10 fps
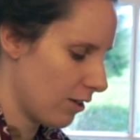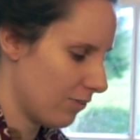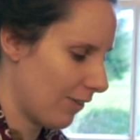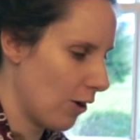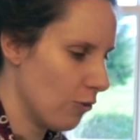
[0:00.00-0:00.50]

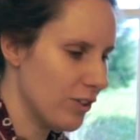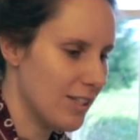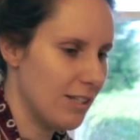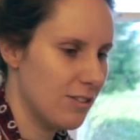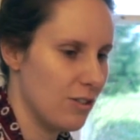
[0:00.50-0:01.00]
they
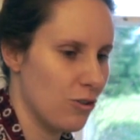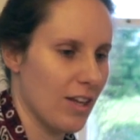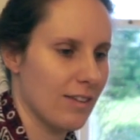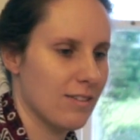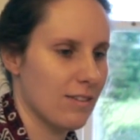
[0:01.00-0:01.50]
obviously do
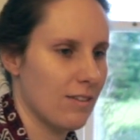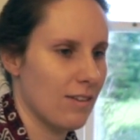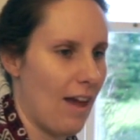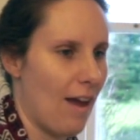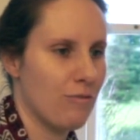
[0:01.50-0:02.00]
this
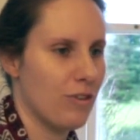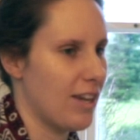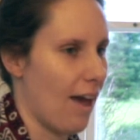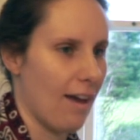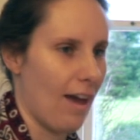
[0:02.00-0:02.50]
every
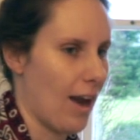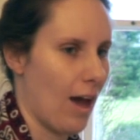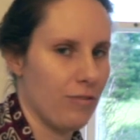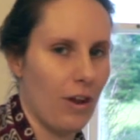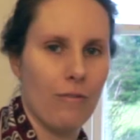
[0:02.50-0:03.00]
day and
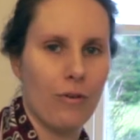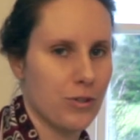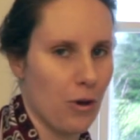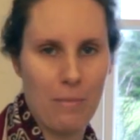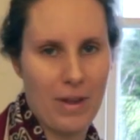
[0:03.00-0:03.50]
have done for
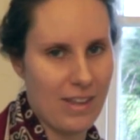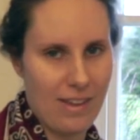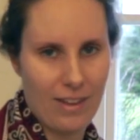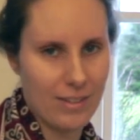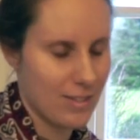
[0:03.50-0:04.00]
so many
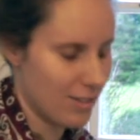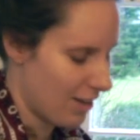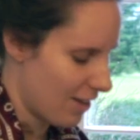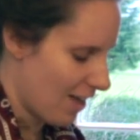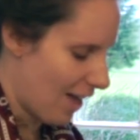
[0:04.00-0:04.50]
years,
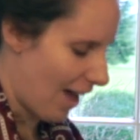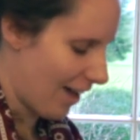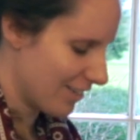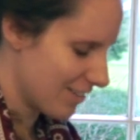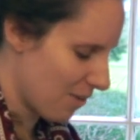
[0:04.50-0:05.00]

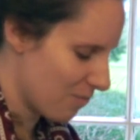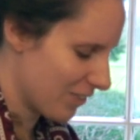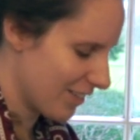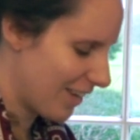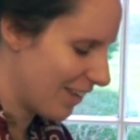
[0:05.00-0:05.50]
and
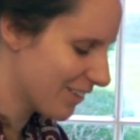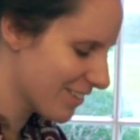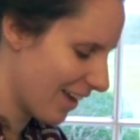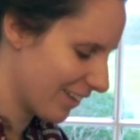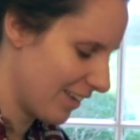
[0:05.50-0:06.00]
this little
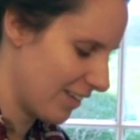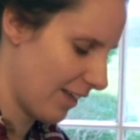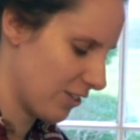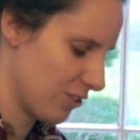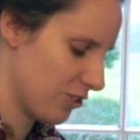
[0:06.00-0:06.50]
technique
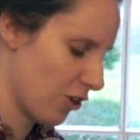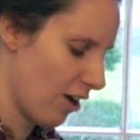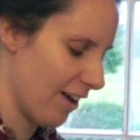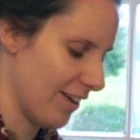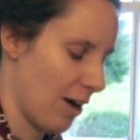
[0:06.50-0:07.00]
they just
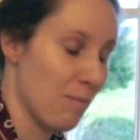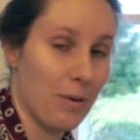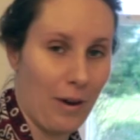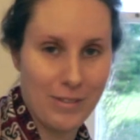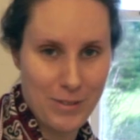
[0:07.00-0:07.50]
tried. I'm
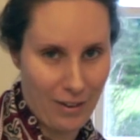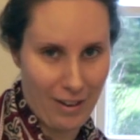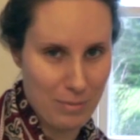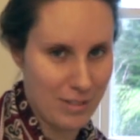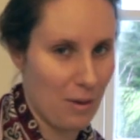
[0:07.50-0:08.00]
not going to try
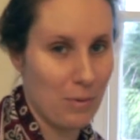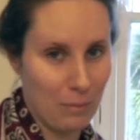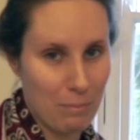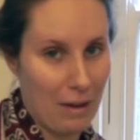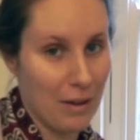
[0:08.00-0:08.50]
it because I will
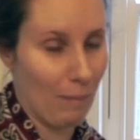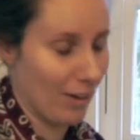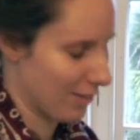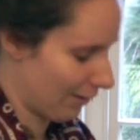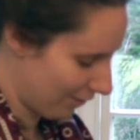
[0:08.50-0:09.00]
burn
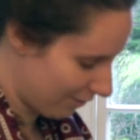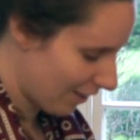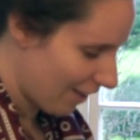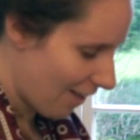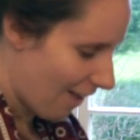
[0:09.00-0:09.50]
myself,
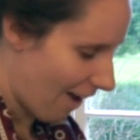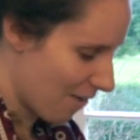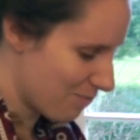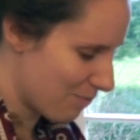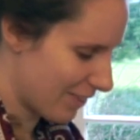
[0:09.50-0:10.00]

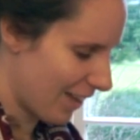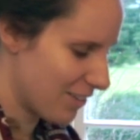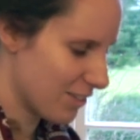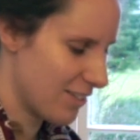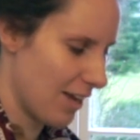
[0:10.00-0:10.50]
but they
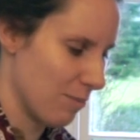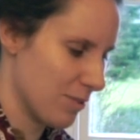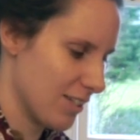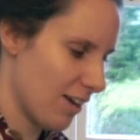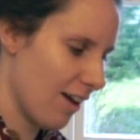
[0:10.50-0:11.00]
just
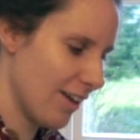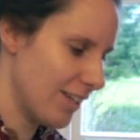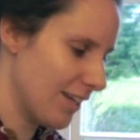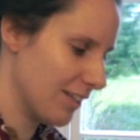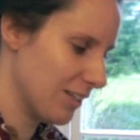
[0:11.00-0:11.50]
tipped a
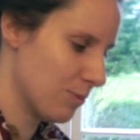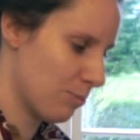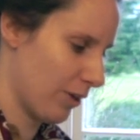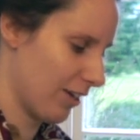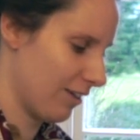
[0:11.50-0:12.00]
tiny little
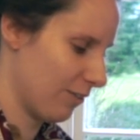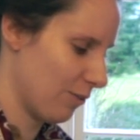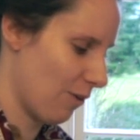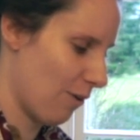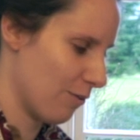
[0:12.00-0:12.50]

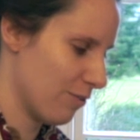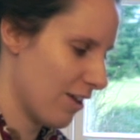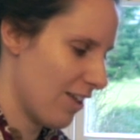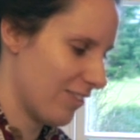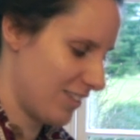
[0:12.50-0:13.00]
sprinkle of
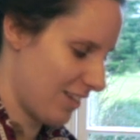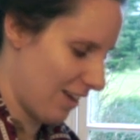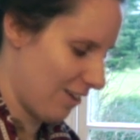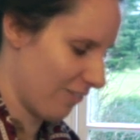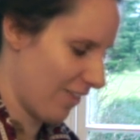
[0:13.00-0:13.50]
the
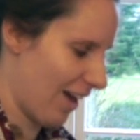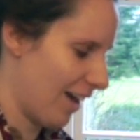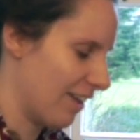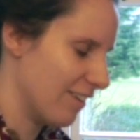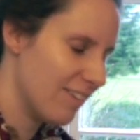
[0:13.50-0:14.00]
tea on their
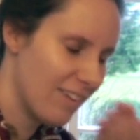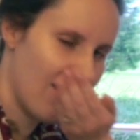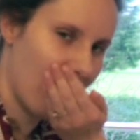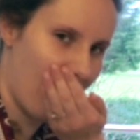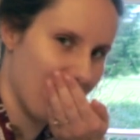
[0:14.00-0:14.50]
hand
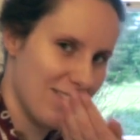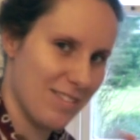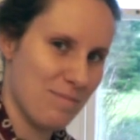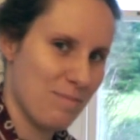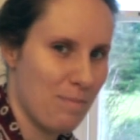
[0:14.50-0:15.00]

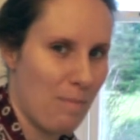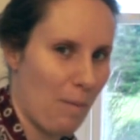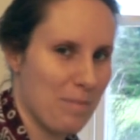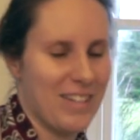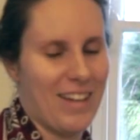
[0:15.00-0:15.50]
and
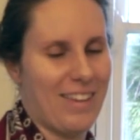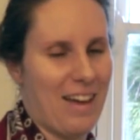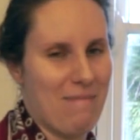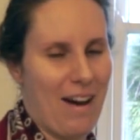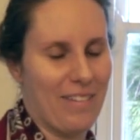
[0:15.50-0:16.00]
popped it in
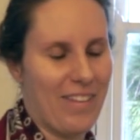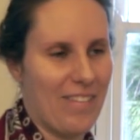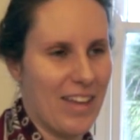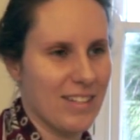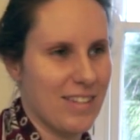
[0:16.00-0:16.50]
their mouth, and
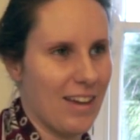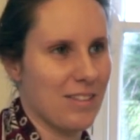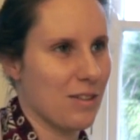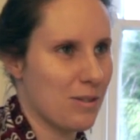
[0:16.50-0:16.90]
they could taste the